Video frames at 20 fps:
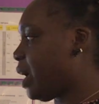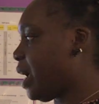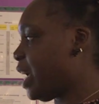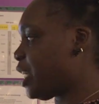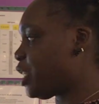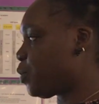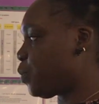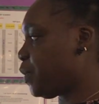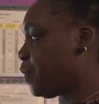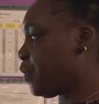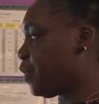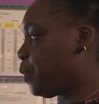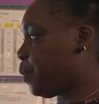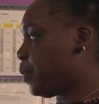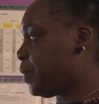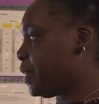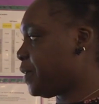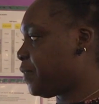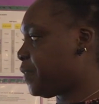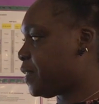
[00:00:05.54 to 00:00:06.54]
As with the
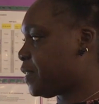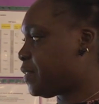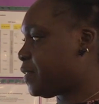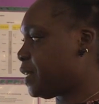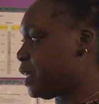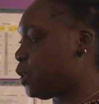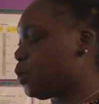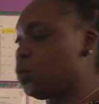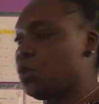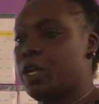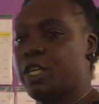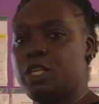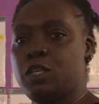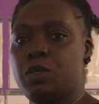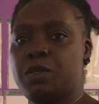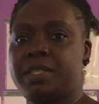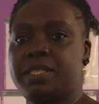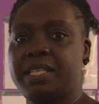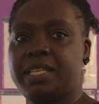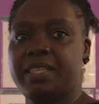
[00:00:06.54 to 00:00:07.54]
previous thing, when
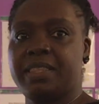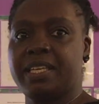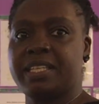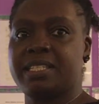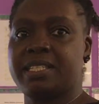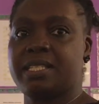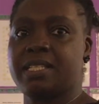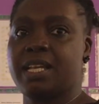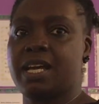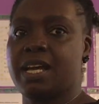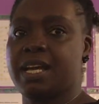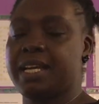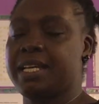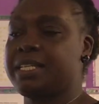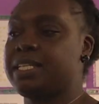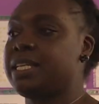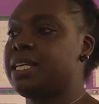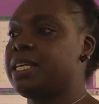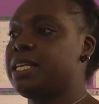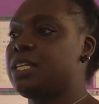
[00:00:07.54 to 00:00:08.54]
you see this slide,